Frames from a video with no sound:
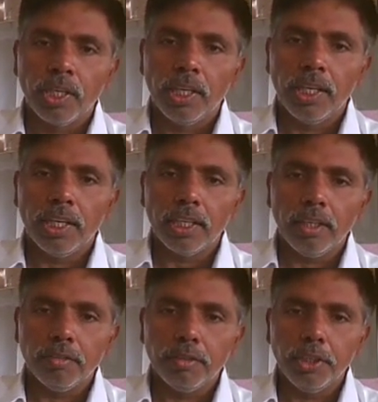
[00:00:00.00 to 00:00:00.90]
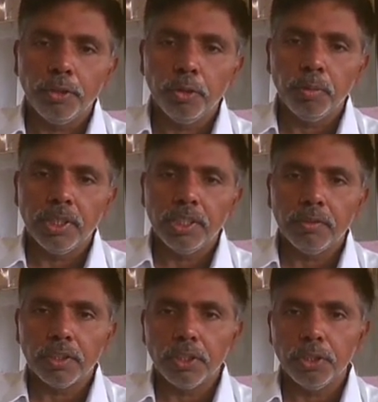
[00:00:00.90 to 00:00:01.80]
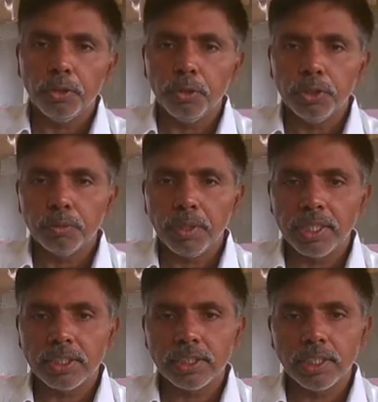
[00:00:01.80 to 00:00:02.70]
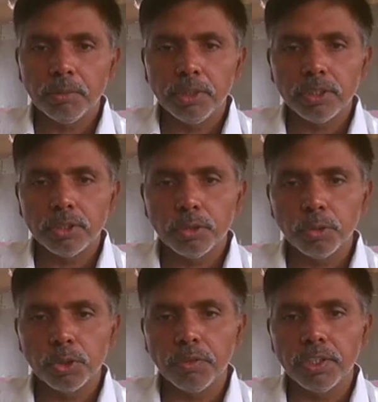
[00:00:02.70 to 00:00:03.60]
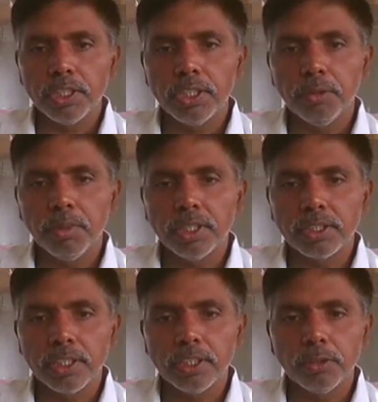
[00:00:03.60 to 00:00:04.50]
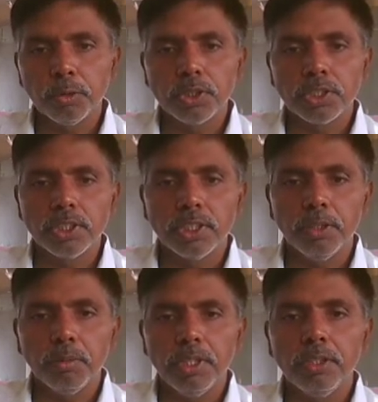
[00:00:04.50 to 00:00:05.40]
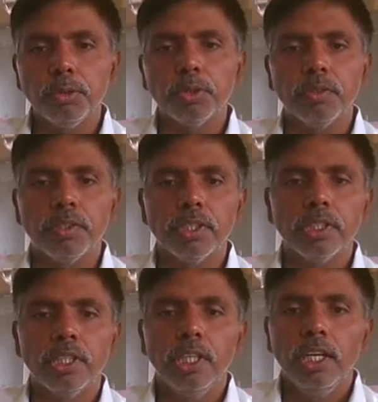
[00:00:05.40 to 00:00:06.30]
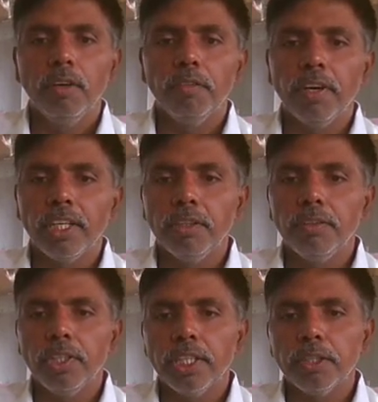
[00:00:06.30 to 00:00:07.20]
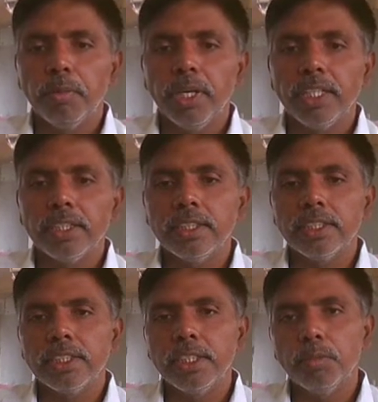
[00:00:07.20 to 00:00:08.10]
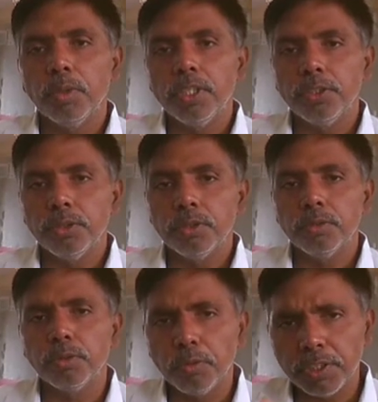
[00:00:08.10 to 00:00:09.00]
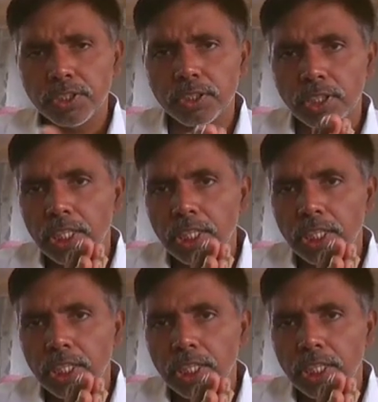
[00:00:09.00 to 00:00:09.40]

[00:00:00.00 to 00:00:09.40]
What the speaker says: ln of T2 by T1. T2 is minus 10 means 273 minus 10, 263 by 273. Finally we will get minus 16.0. So first